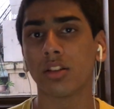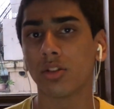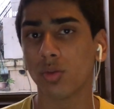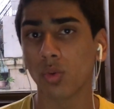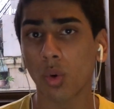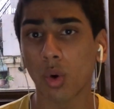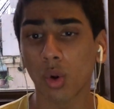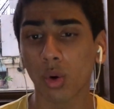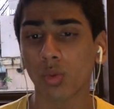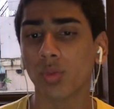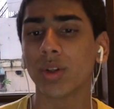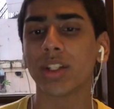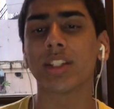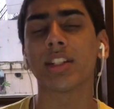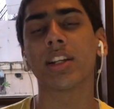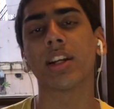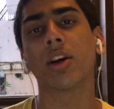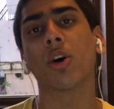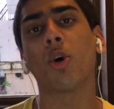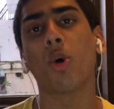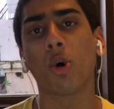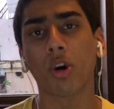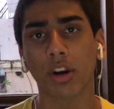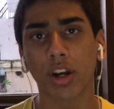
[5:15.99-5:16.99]
to always stay
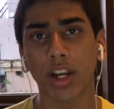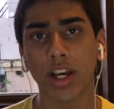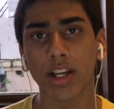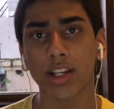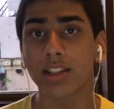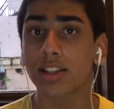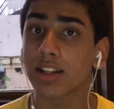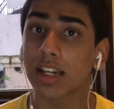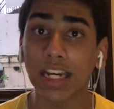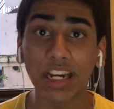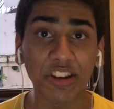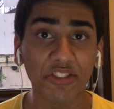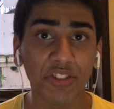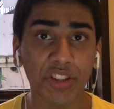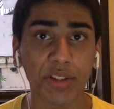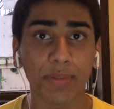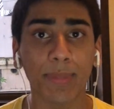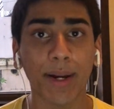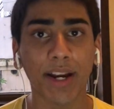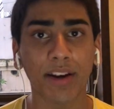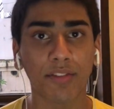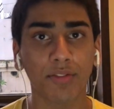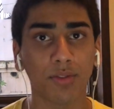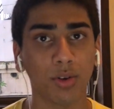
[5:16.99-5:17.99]
organized and
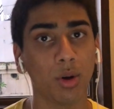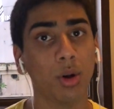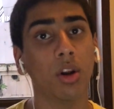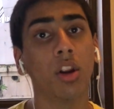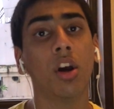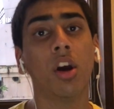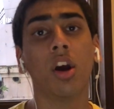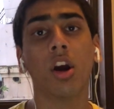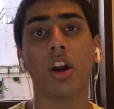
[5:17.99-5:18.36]
respectful